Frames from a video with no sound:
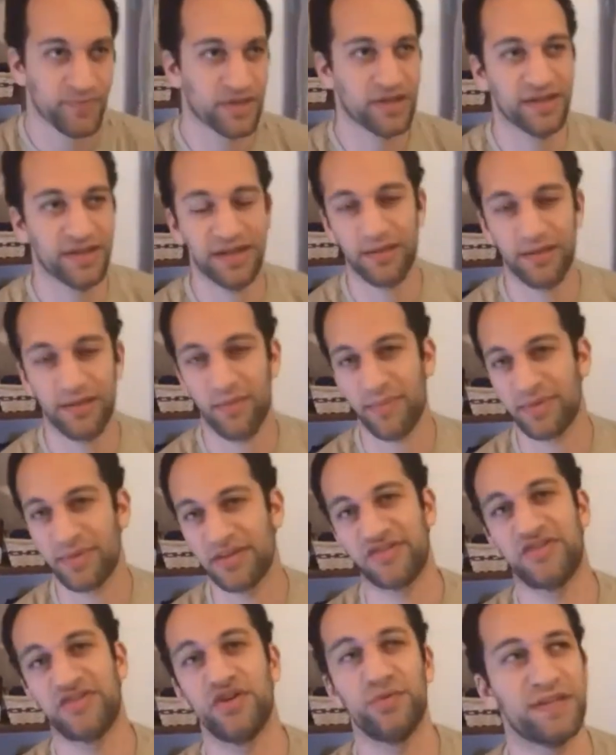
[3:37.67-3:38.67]
You think it might be
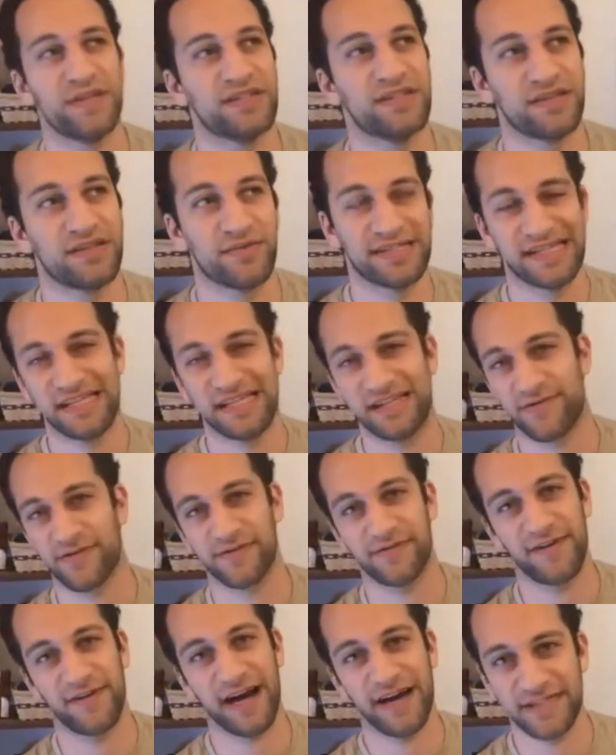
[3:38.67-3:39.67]
stupid. Someone sees it
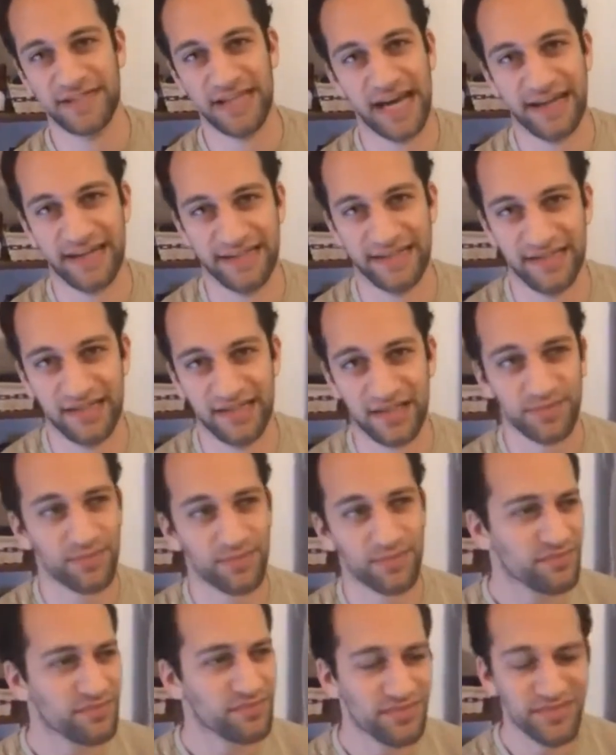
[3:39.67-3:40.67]
for 5 seconds
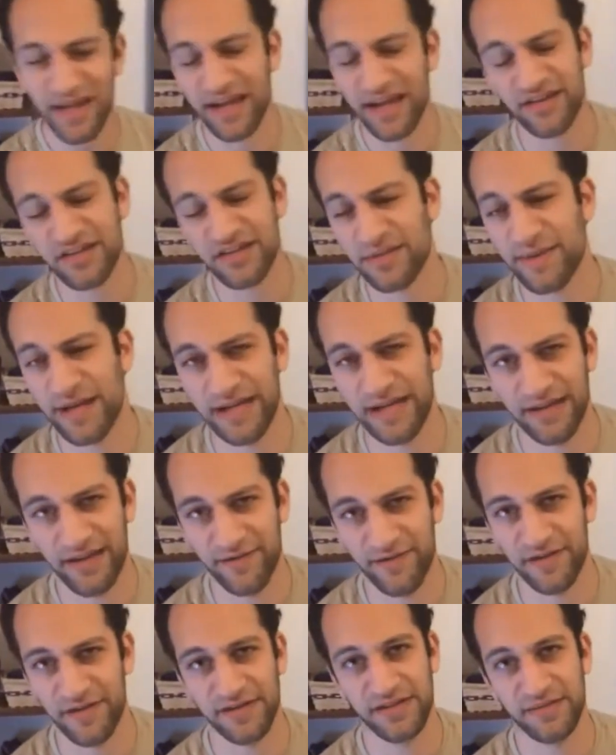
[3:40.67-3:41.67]
and it doesn't make a
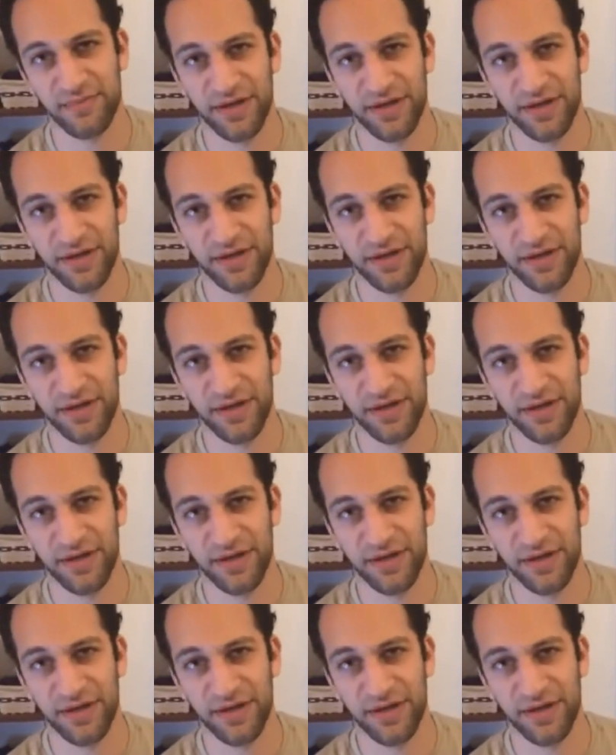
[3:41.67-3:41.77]
difference.